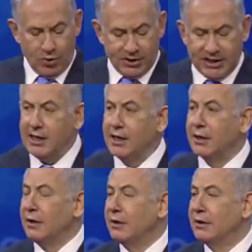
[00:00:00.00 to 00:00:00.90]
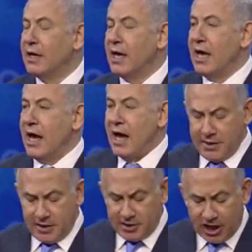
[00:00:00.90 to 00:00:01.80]
heal, and
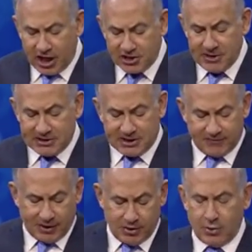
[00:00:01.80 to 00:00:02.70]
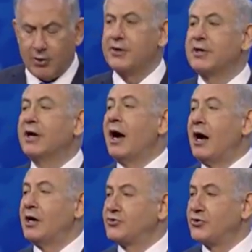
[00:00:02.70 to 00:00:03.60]
the judgments of the Lord are
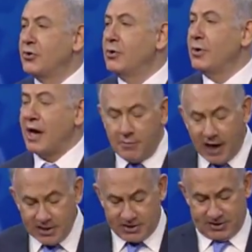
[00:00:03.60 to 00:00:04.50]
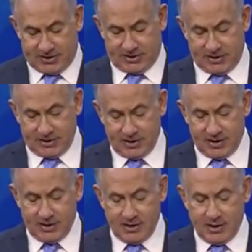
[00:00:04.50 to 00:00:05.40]
true and righteous.
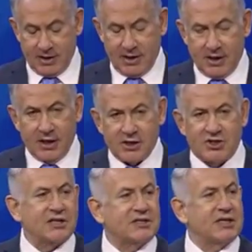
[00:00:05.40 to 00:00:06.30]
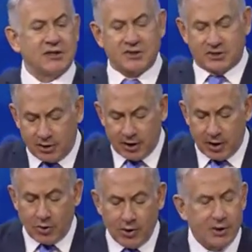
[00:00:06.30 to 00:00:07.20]
Just as the stirring
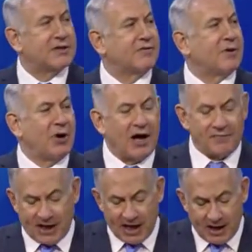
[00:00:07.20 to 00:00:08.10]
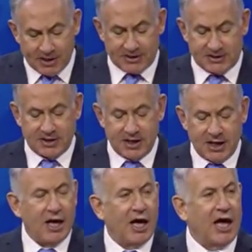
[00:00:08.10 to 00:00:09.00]
words of the prophet Amos
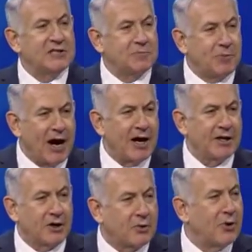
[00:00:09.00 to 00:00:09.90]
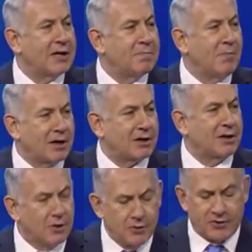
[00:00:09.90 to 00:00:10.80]
inspired the great Martin
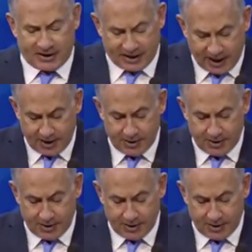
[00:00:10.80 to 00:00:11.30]
Luther King